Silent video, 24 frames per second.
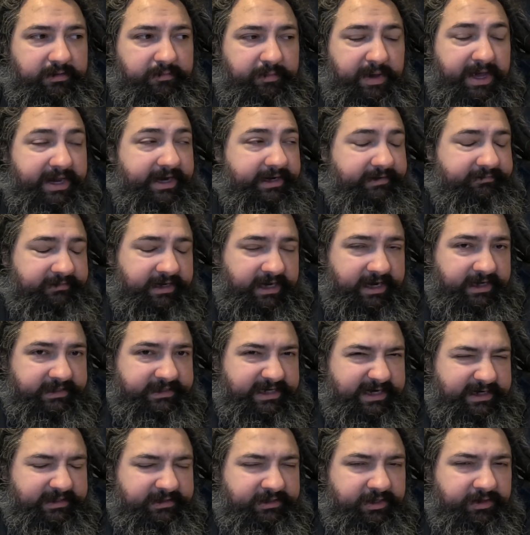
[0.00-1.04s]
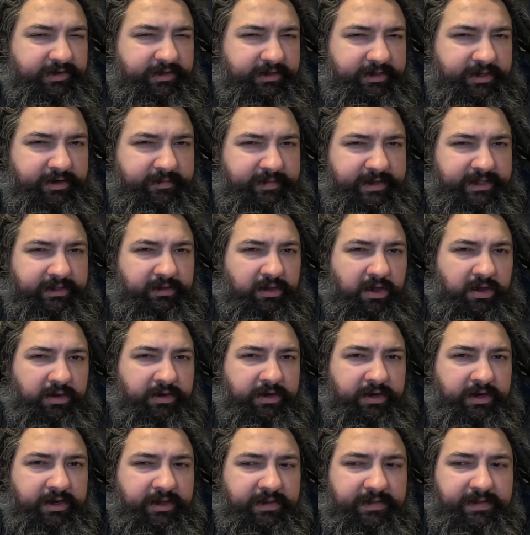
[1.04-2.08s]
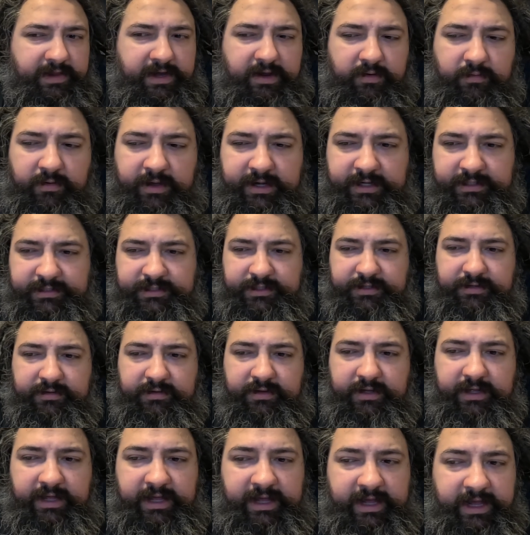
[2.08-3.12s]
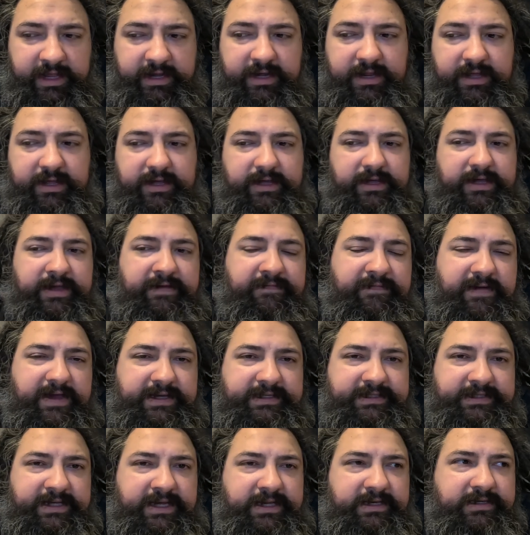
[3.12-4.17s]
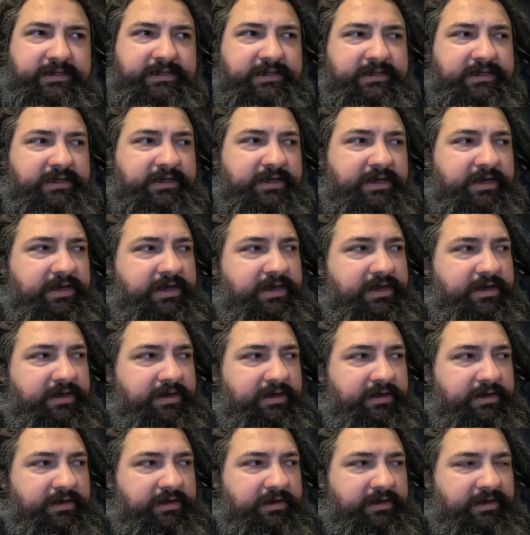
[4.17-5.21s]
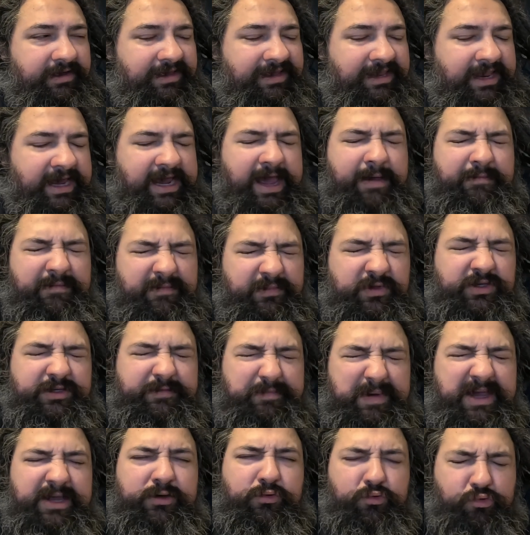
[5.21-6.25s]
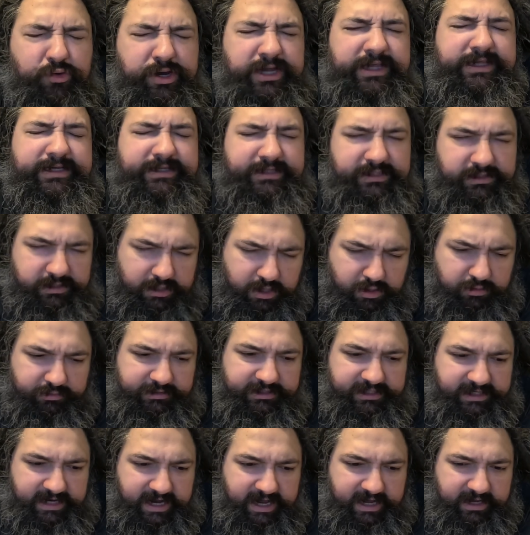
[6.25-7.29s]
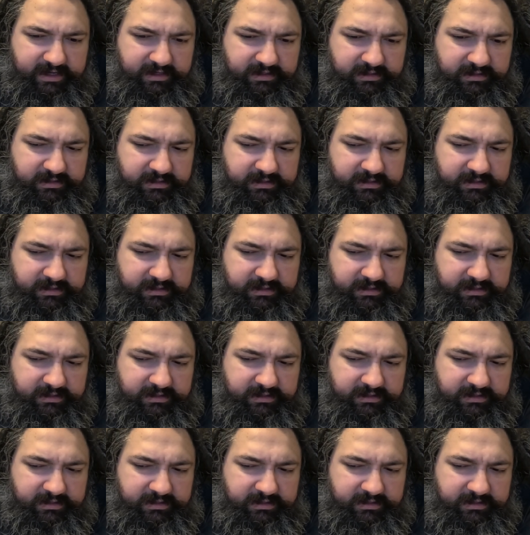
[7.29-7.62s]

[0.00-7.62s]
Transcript: But like I said, it took a little bit longer than I wanted to. And if I sit, I'm just being really slow today.